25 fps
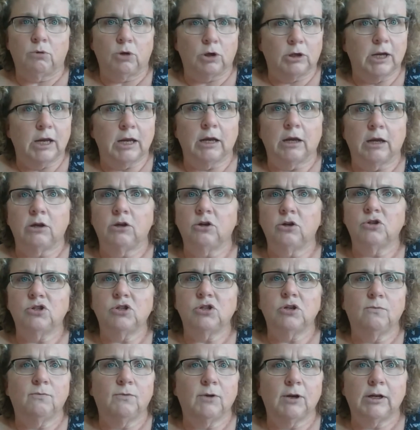looking at
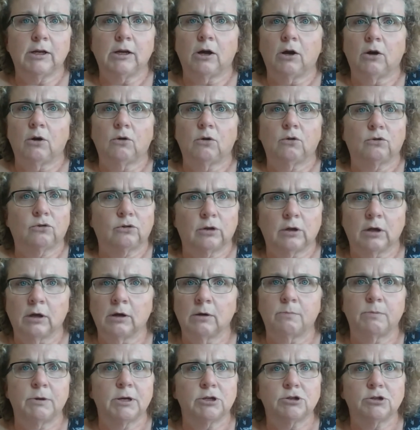YouTube videos,
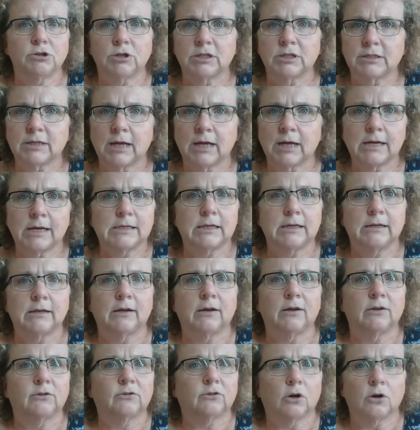Pinterest
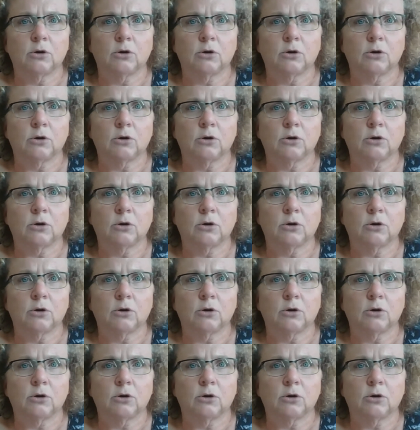ideas?